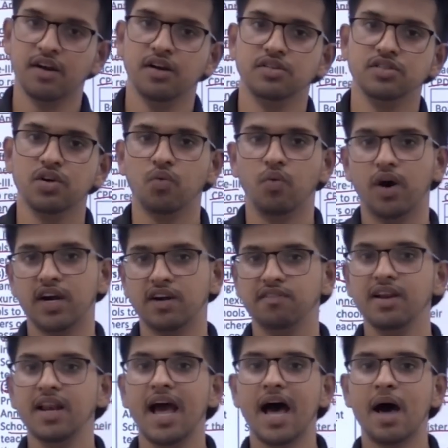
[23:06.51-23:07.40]
So what
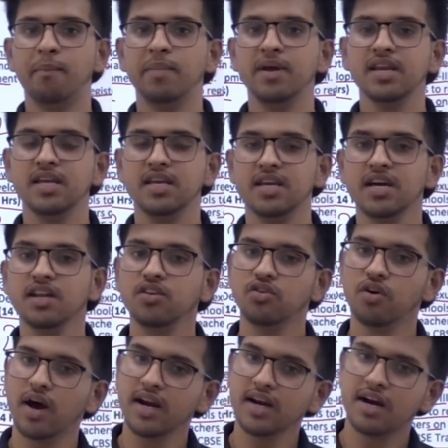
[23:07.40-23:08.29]
will happen here,
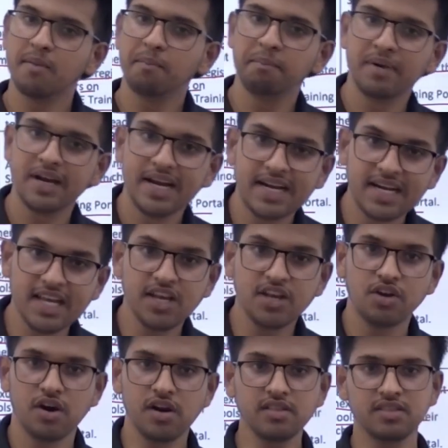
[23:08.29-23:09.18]
you are completing
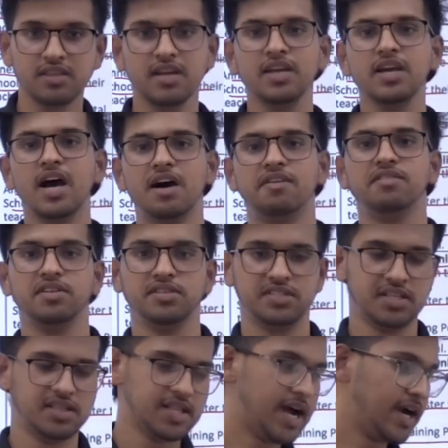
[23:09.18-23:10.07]
your 3 hours
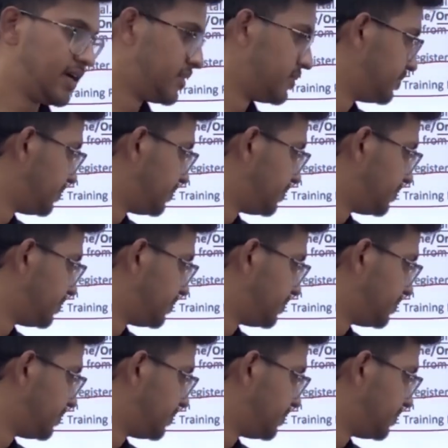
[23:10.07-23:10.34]
in that.